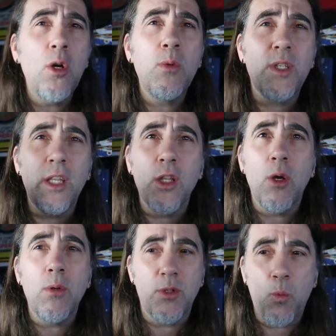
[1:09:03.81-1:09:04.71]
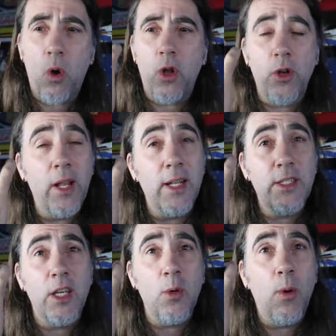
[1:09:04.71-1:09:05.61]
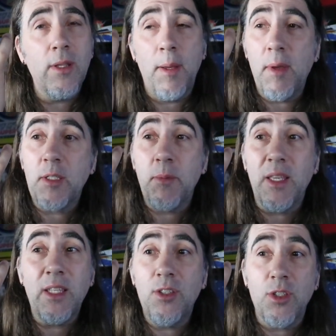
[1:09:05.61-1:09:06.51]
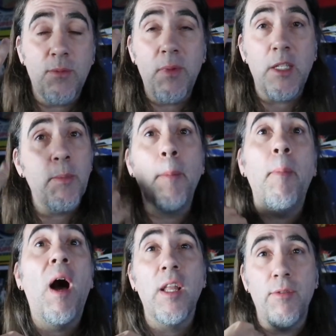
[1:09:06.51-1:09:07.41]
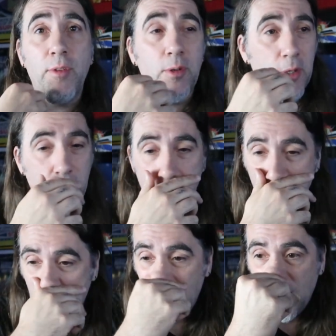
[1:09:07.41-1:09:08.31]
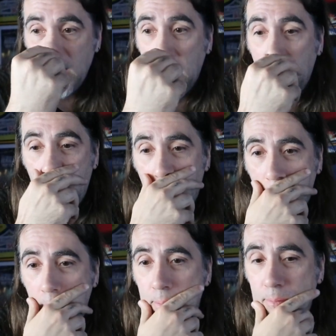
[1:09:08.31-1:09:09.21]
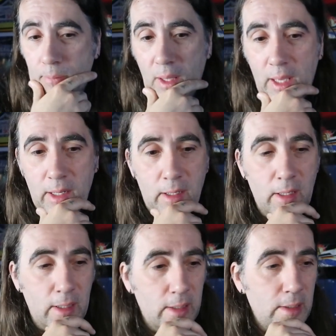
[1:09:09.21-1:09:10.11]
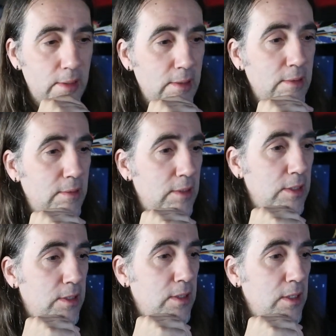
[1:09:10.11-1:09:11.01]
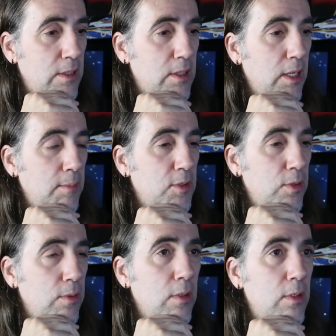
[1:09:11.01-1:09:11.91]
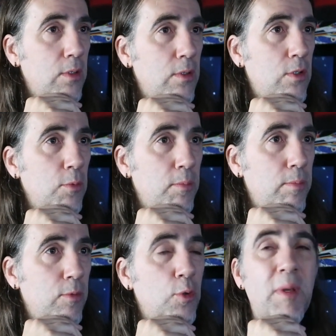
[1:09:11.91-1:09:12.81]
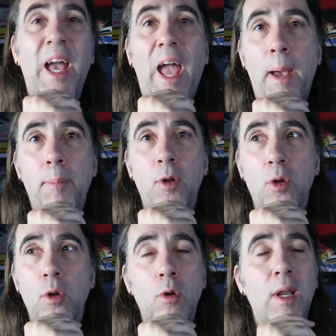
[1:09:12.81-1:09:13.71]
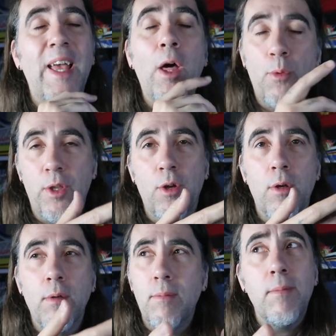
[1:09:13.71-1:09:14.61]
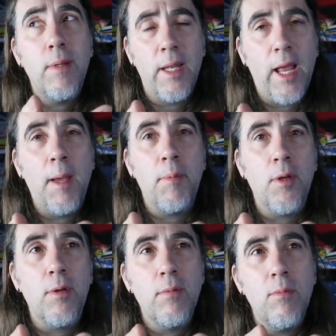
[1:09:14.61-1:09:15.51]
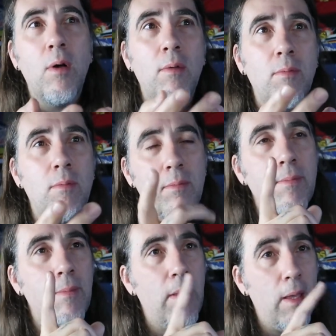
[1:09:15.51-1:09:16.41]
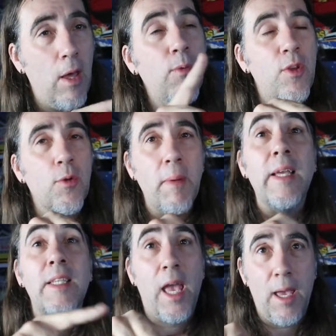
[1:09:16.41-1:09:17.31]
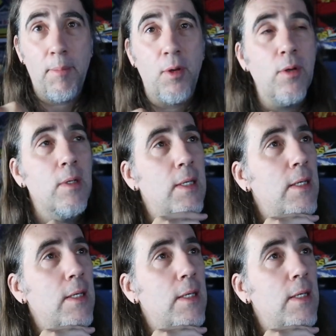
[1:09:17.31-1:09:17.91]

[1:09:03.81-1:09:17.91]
loads and loads of water, and I tell you what, that makes me just makes my body feel good. Um, and uh, it's it's time to to to be a happier or a healthier, not a happier. Well, healthier makes happier,